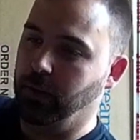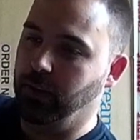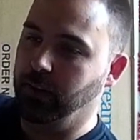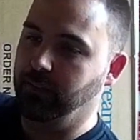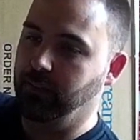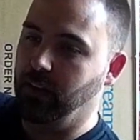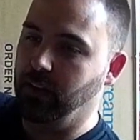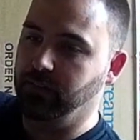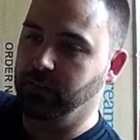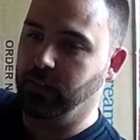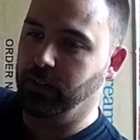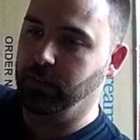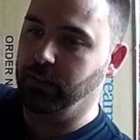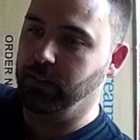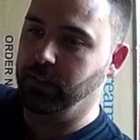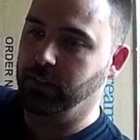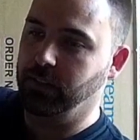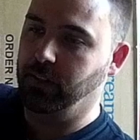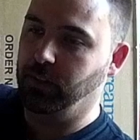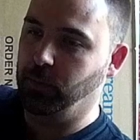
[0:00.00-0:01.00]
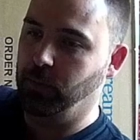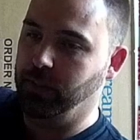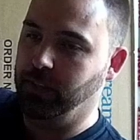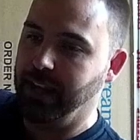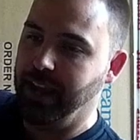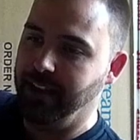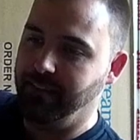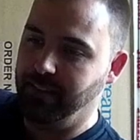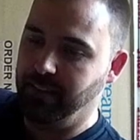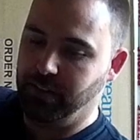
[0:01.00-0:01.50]
I've noticed with
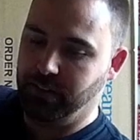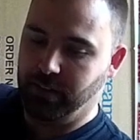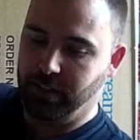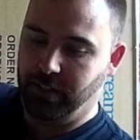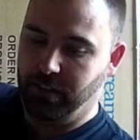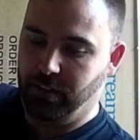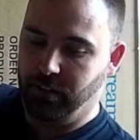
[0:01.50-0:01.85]
Gary because I did a